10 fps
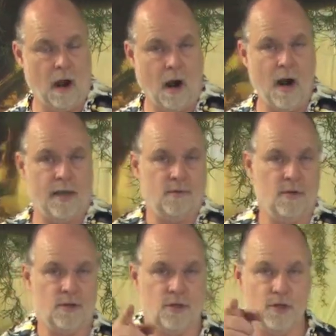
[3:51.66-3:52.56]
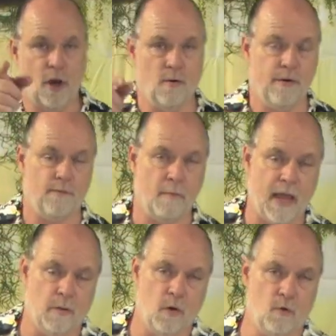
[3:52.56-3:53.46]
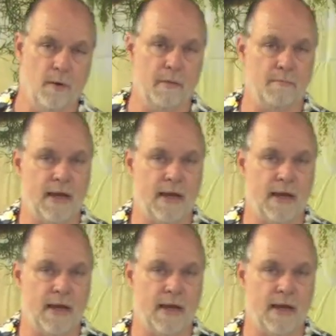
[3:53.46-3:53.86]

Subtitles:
All right, this is Stoney from Animal Equipment